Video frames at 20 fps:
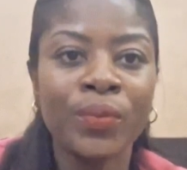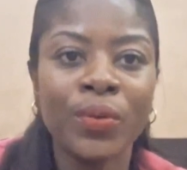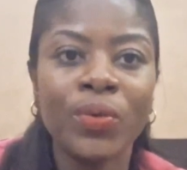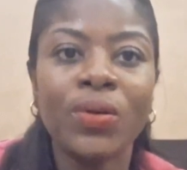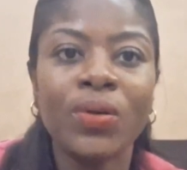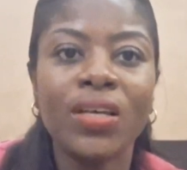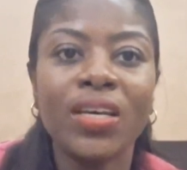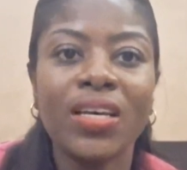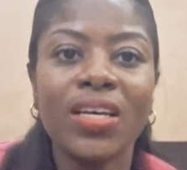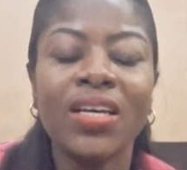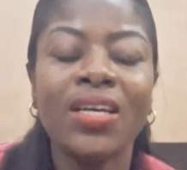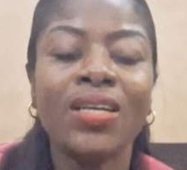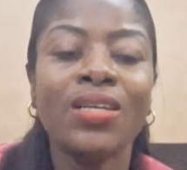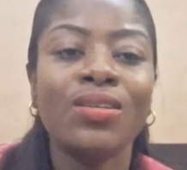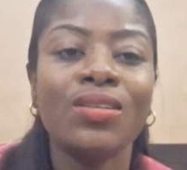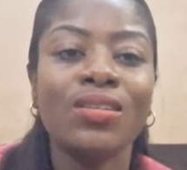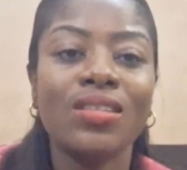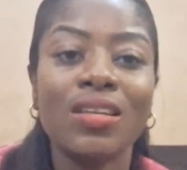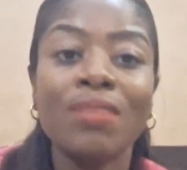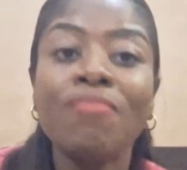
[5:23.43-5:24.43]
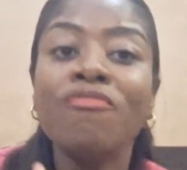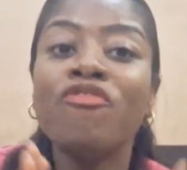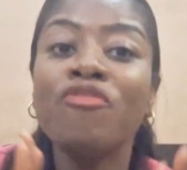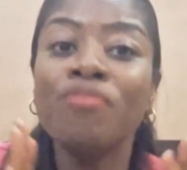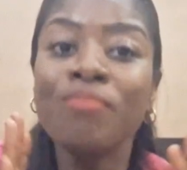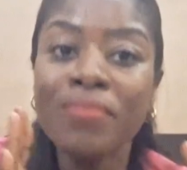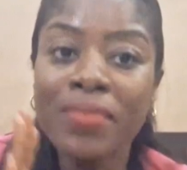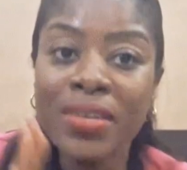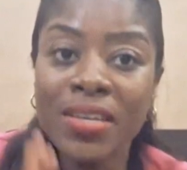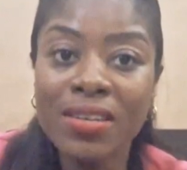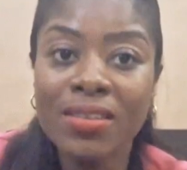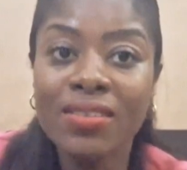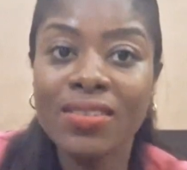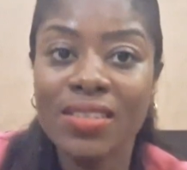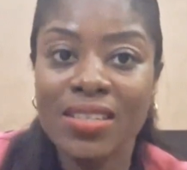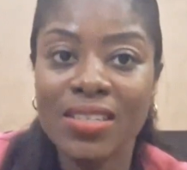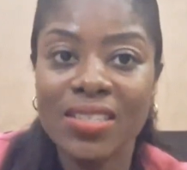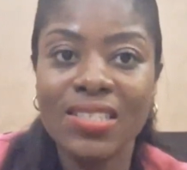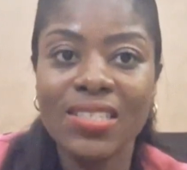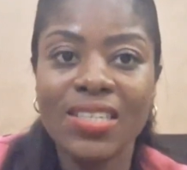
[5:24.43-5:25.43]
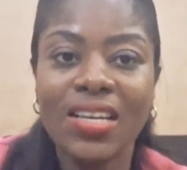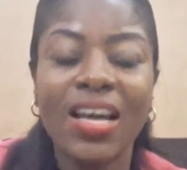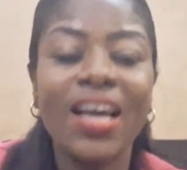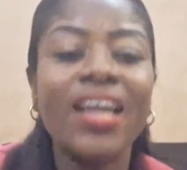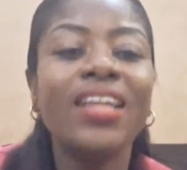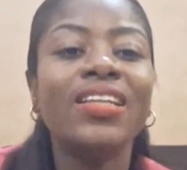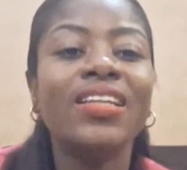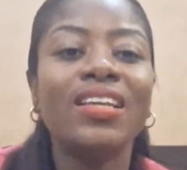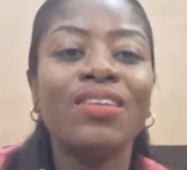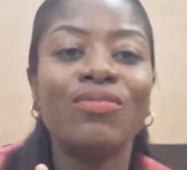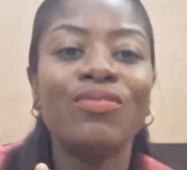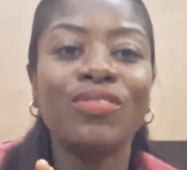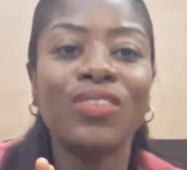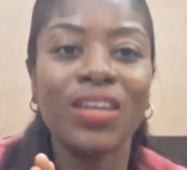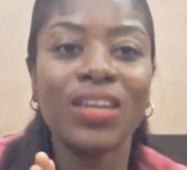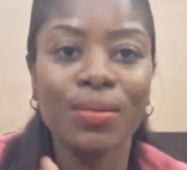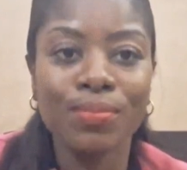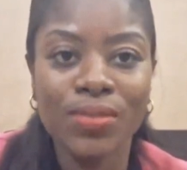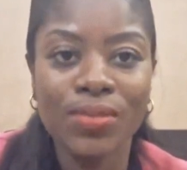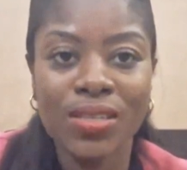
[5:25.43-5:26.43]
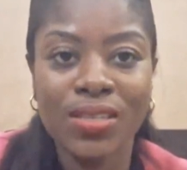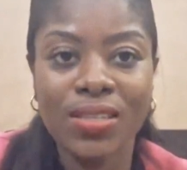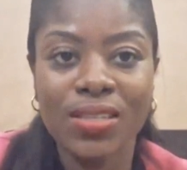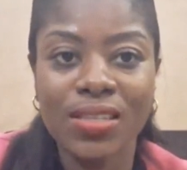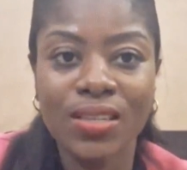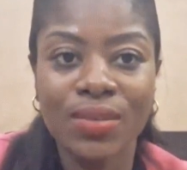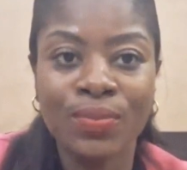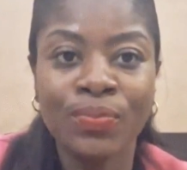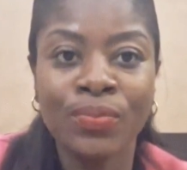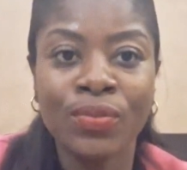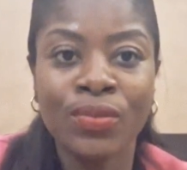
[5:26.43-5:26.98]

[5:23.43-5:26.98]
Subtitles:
Okay, they've milled it and they've kept it.